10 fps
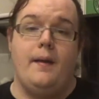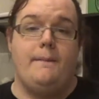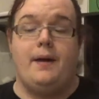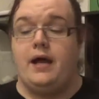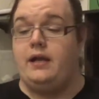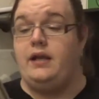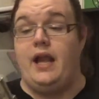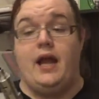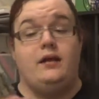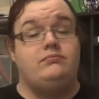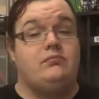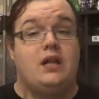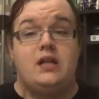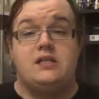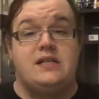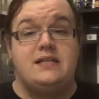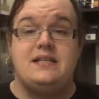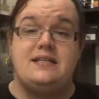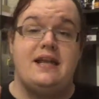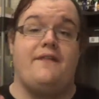But yeah, this
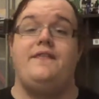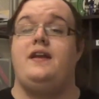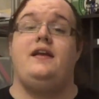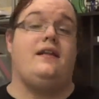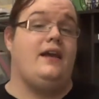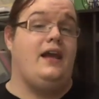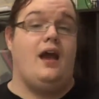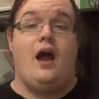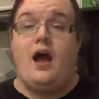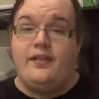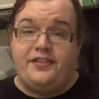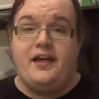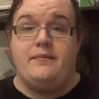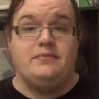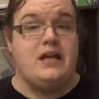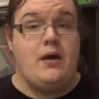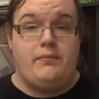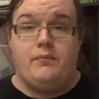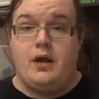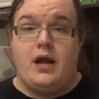is definitely a thumbs
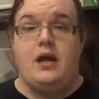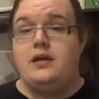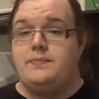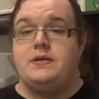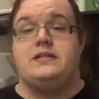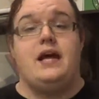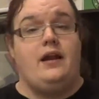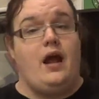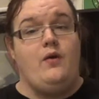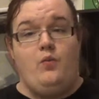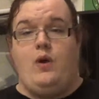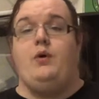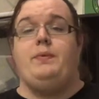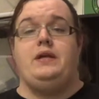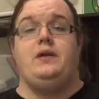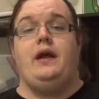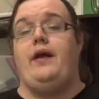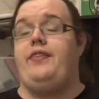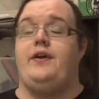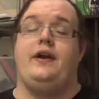up, 100%. I will be doing
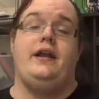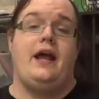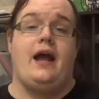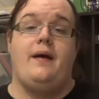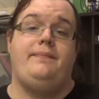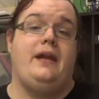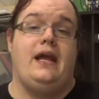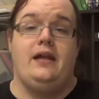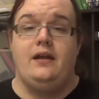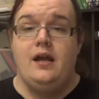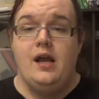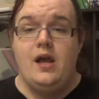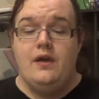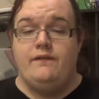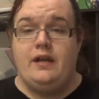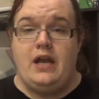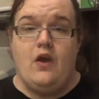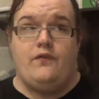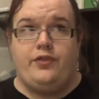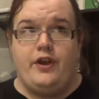a 30-day update
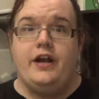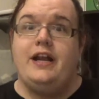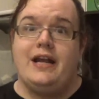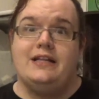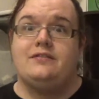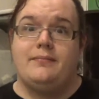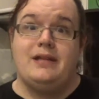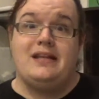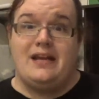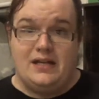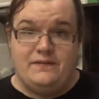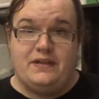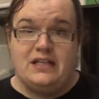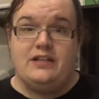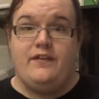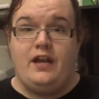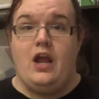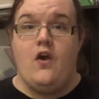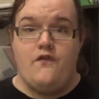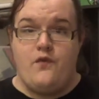video, 30 days from the date of this
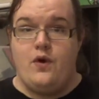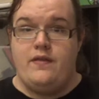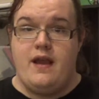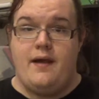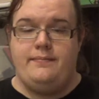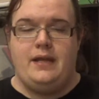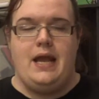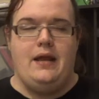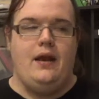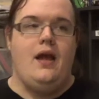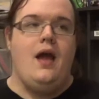video for the update.